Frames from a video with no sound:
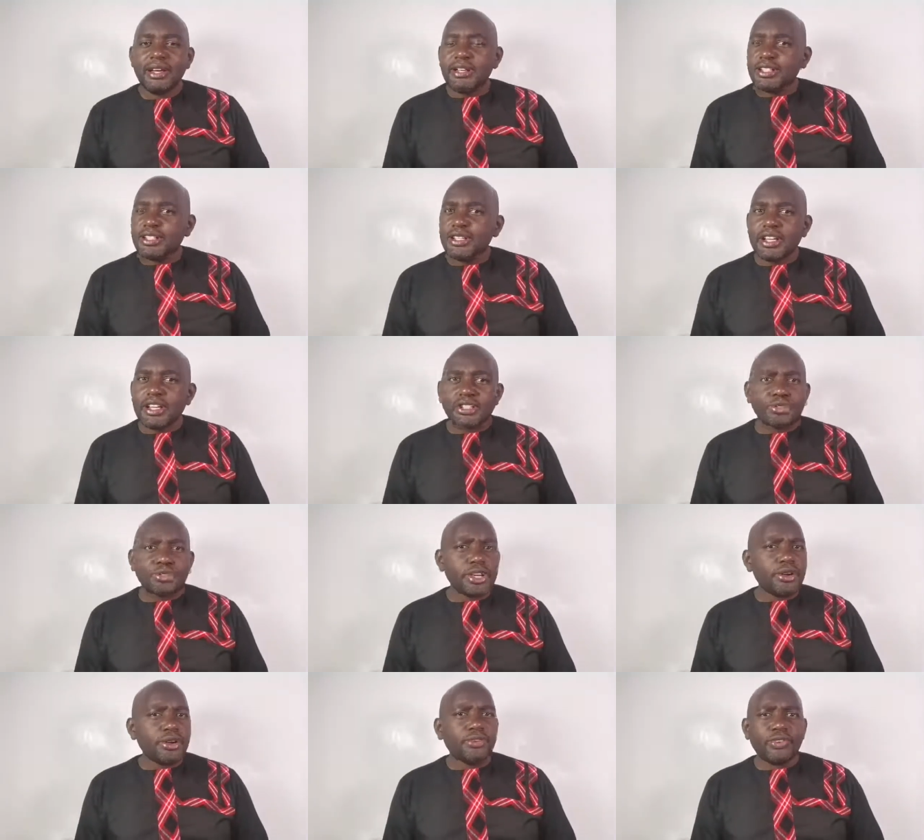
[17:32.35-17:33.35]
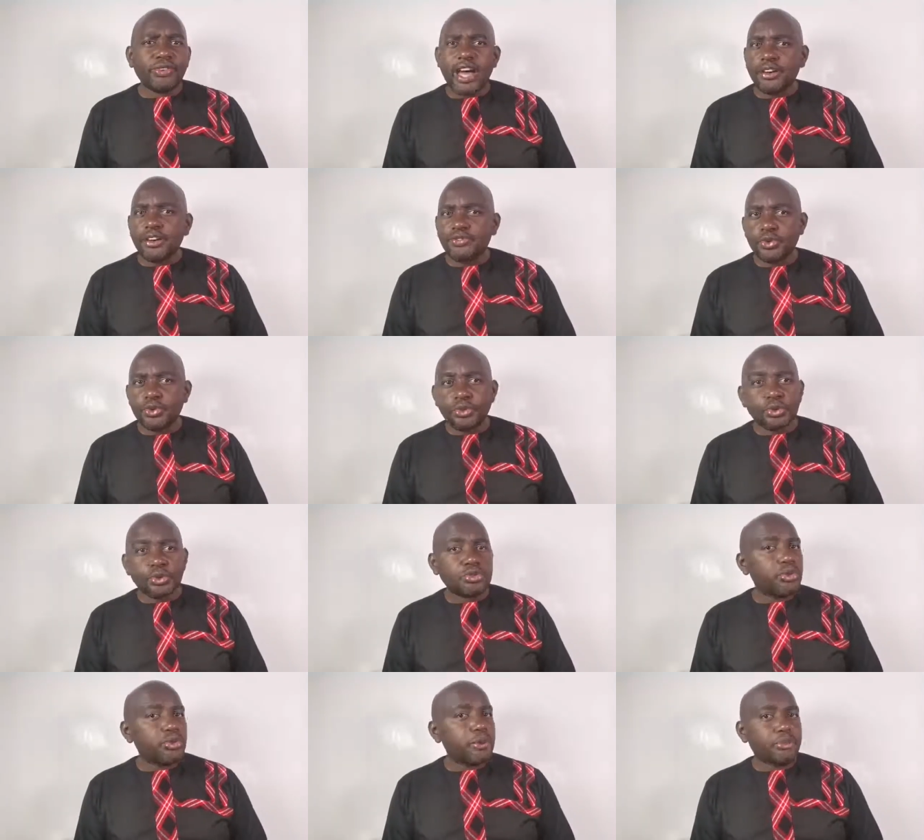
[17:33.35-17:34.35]
She's a tree of life to
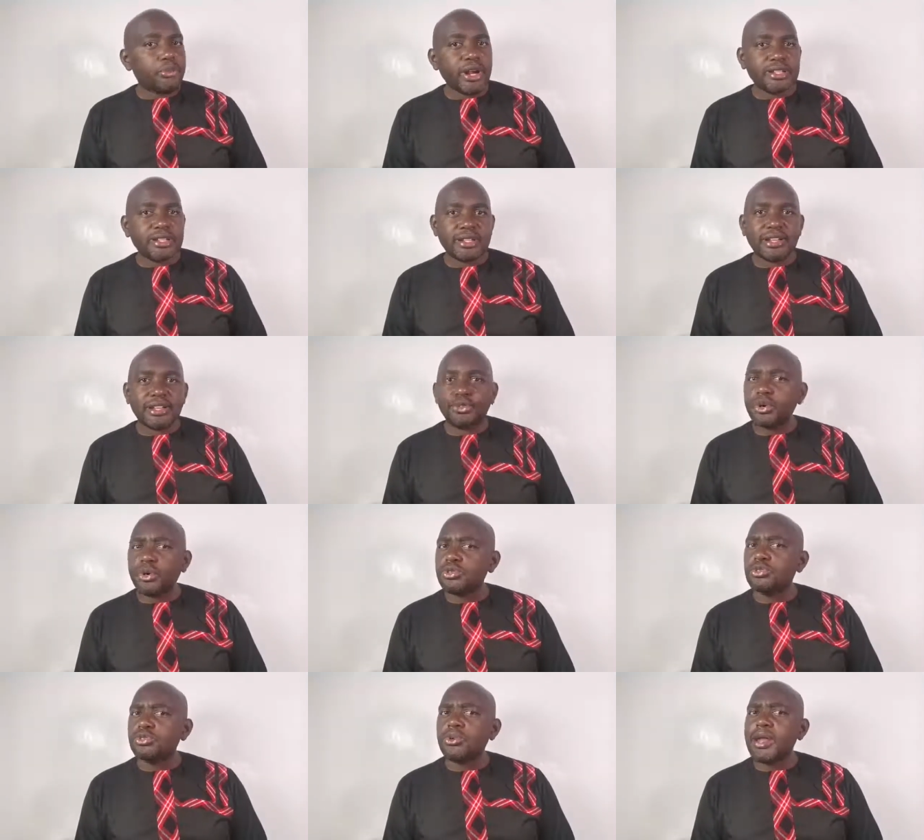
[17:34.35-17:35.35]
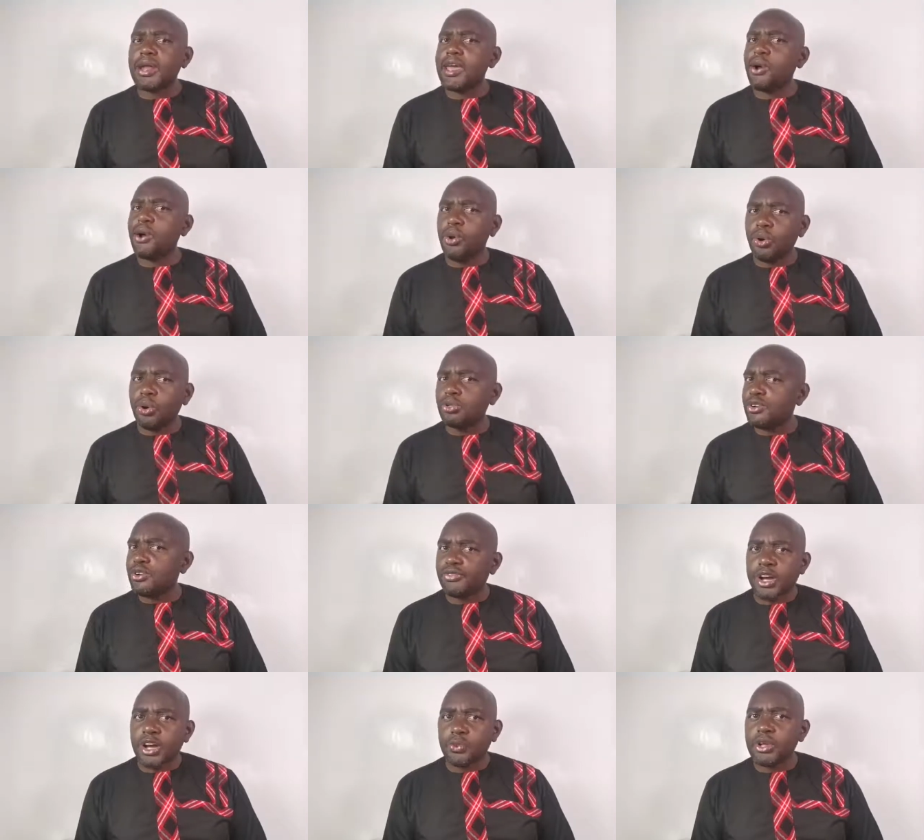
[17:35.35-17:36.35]
those who embrace her. Those who lay hold
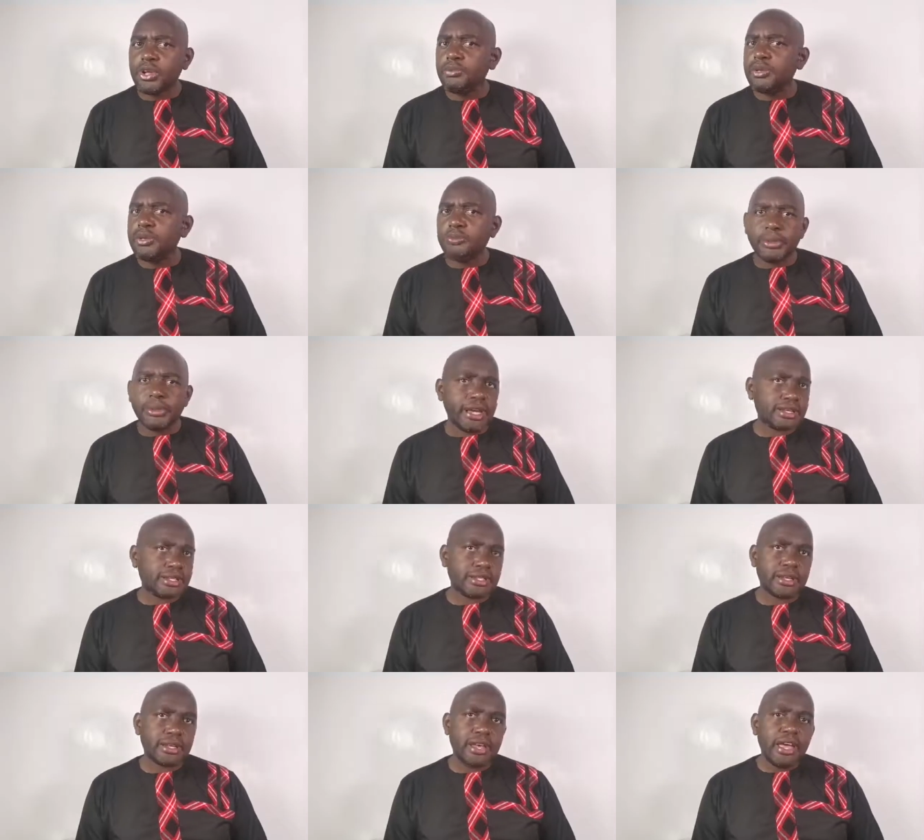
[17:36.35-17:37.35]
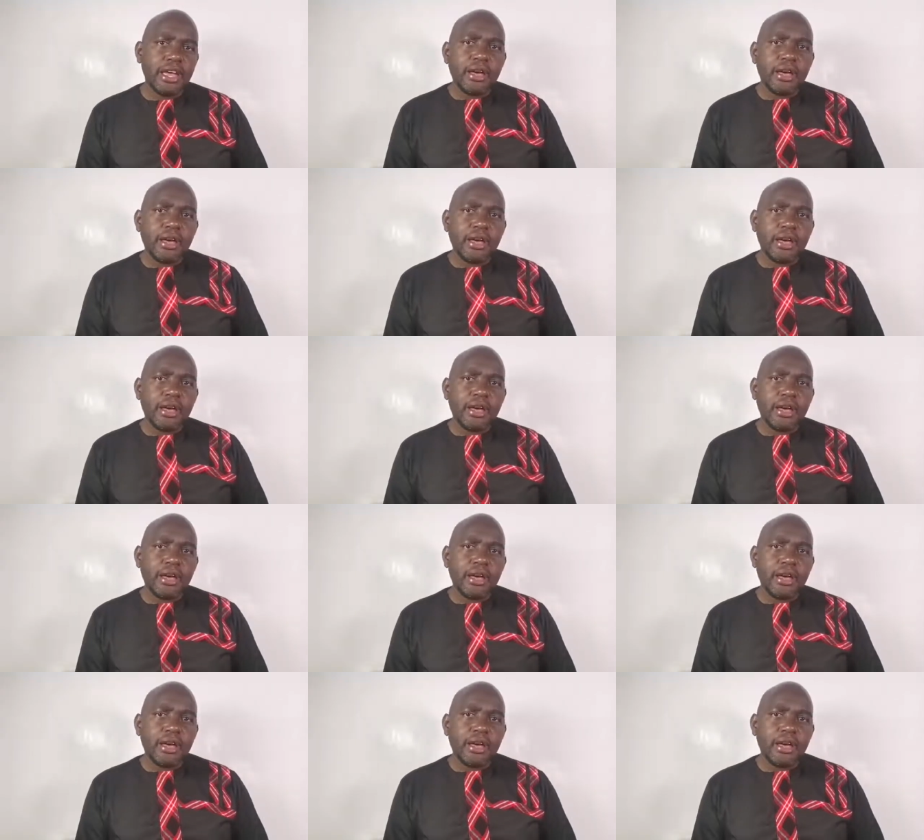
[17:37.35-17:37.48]
of her will be blessed.